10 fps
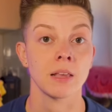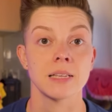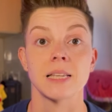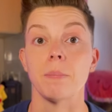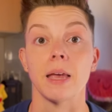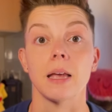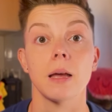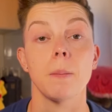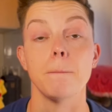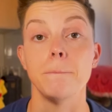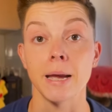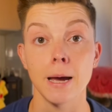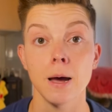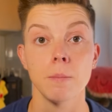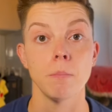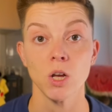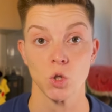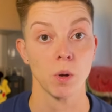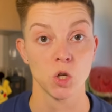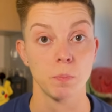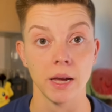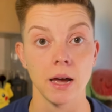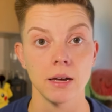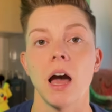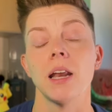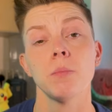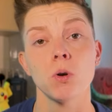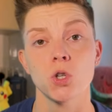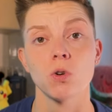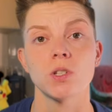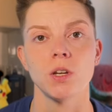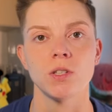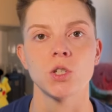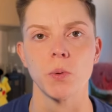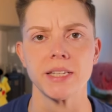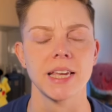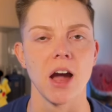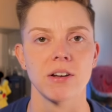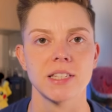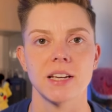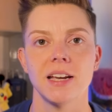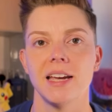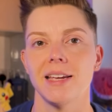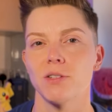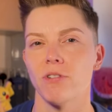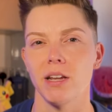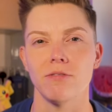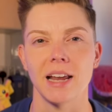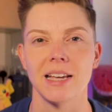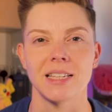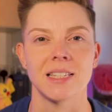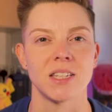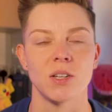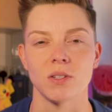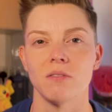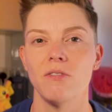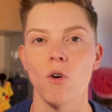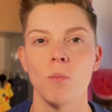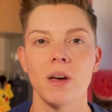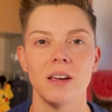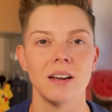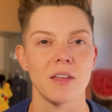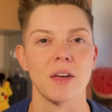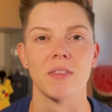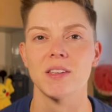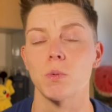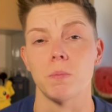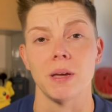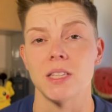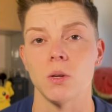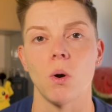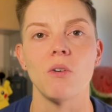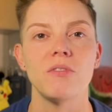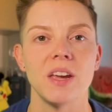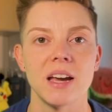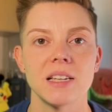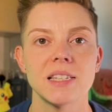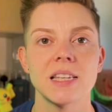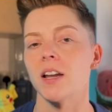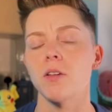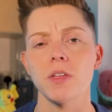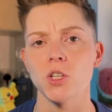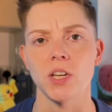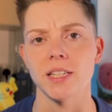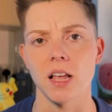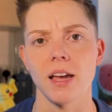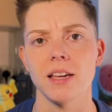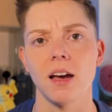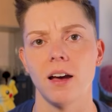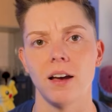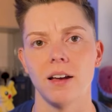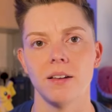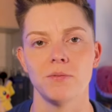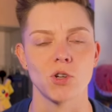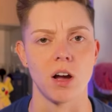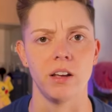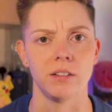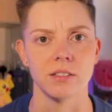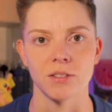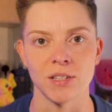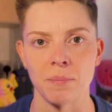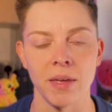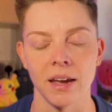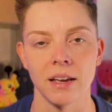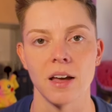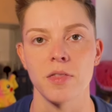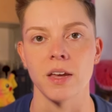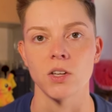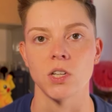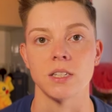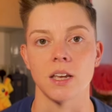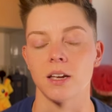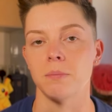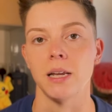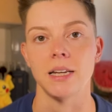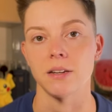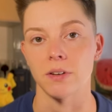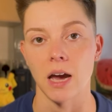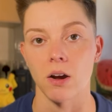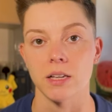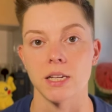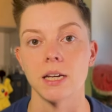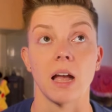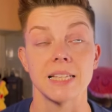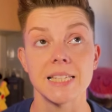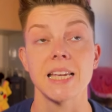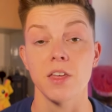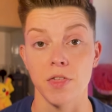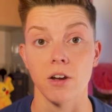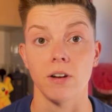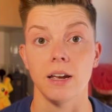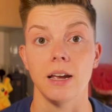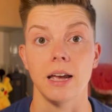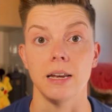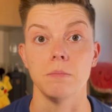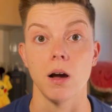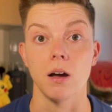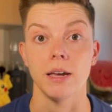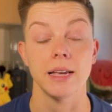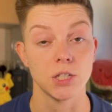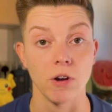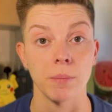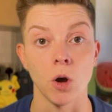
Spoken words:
something bigger, much, much bigger. And I'm not sure Susan Twist's character is really related to Susan Foreman. I think this would be too obvious. I don't think she's like her child or something. I think she's a completely different character. I did see a theory in my Instagram